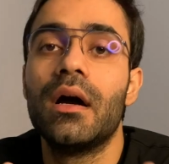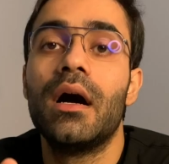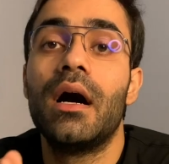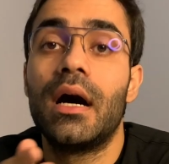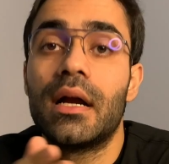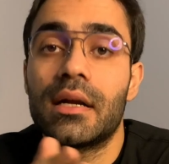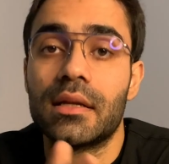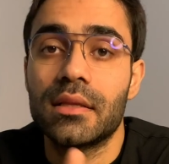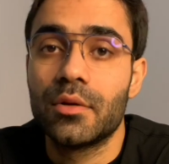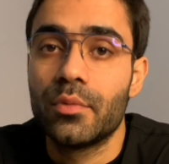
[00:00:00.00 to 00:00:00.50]

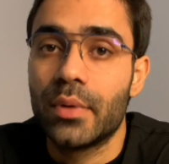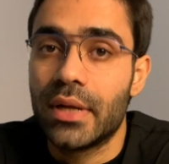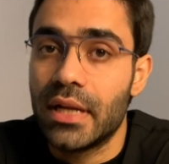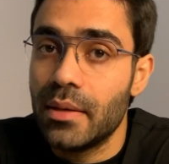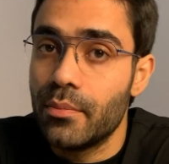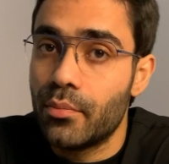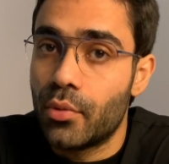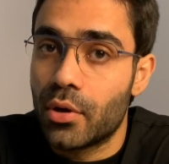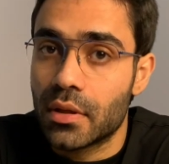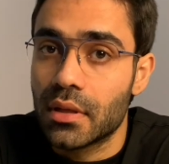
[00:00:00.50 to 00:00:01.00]
Another very
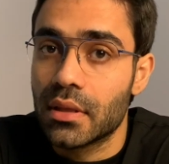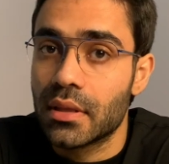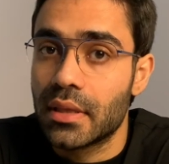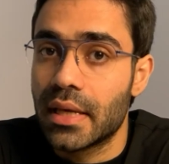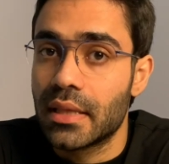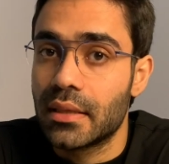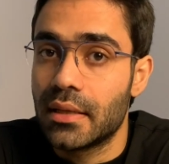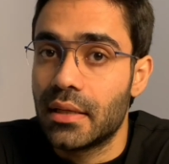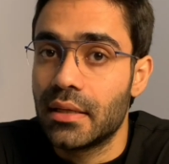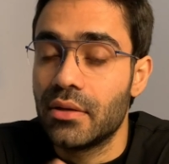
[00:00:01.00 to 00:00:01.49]
important
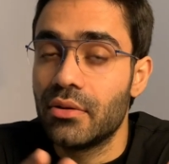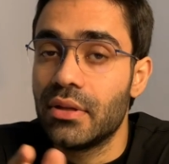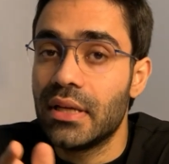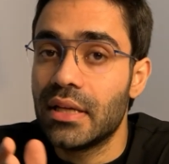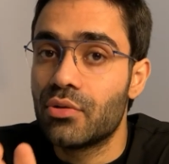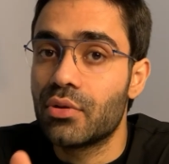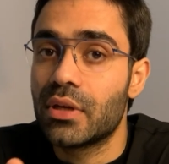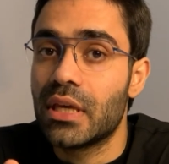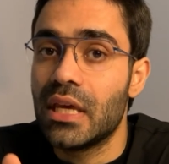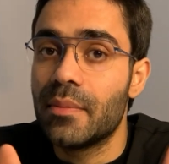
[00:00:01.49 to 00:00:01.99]
thing that you need
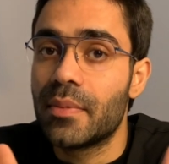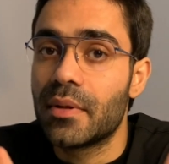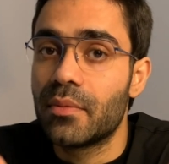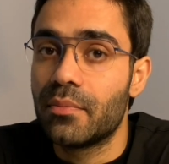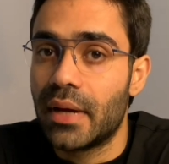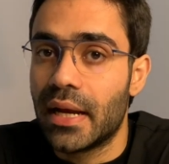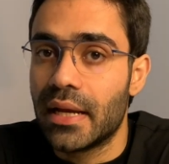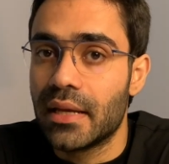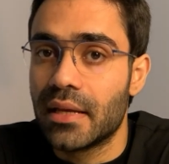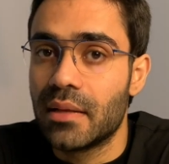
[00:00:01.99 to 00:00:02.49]
to keep in
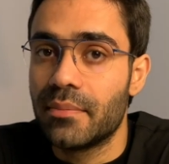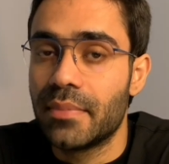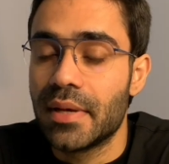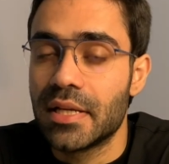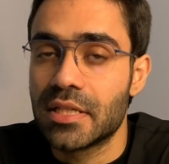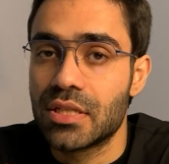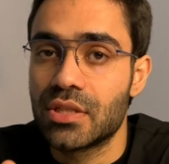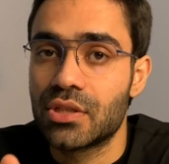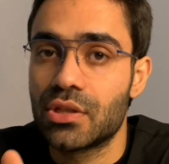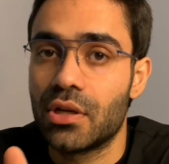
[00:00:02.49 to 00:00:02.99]
mind in
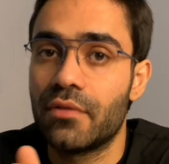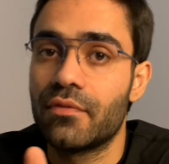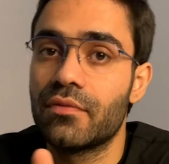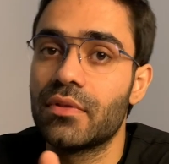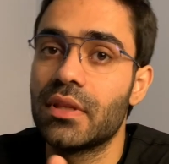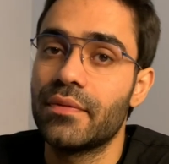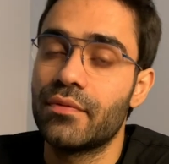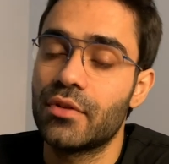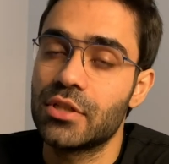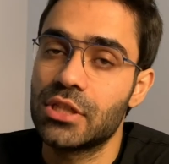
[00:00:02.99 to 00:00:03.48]
patients of
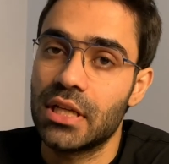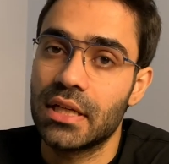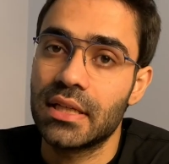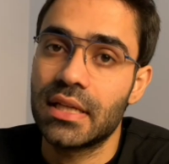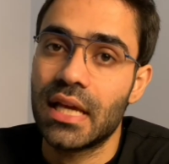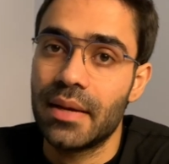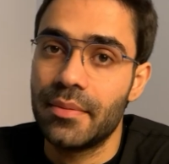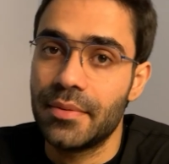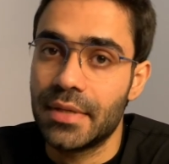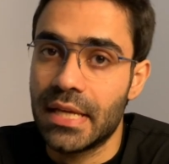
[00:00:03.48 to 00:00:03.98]
nephrogenic
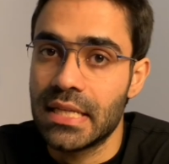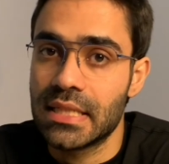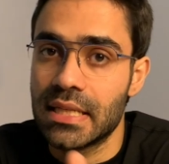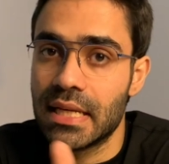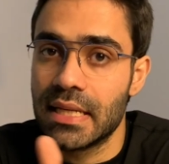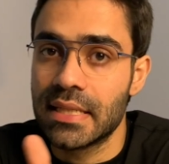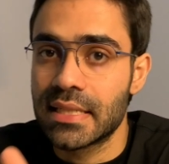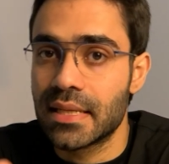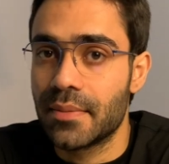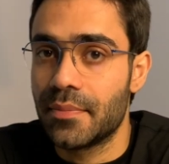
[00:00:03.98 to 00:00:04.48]
diabetes
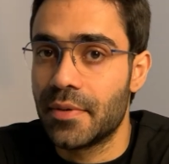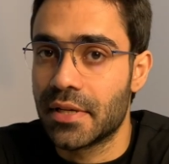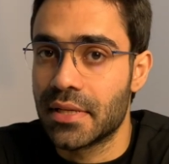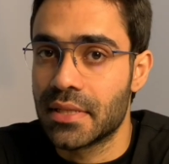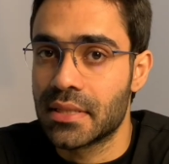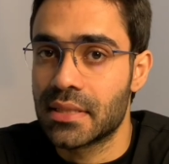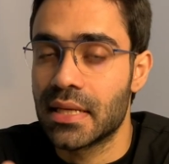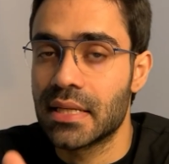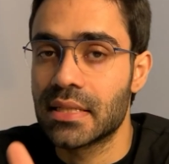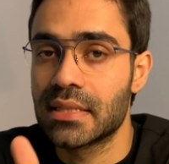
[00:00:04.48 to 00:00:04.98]

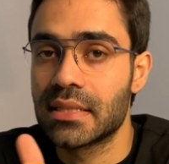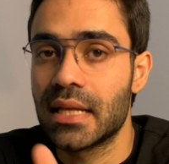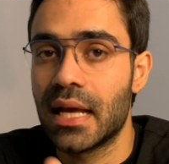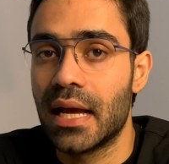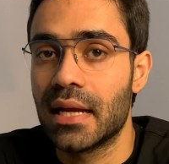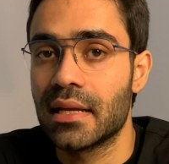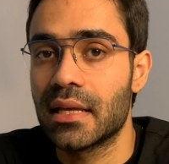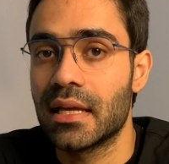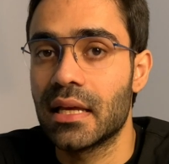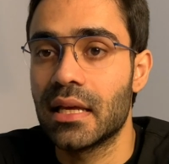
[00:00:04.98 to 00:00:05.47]
insipidus is
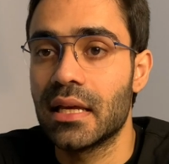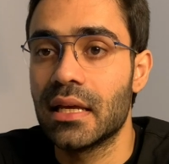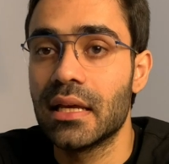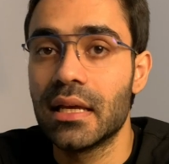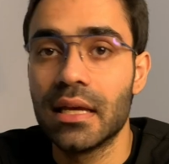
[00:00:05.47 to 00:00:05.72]
that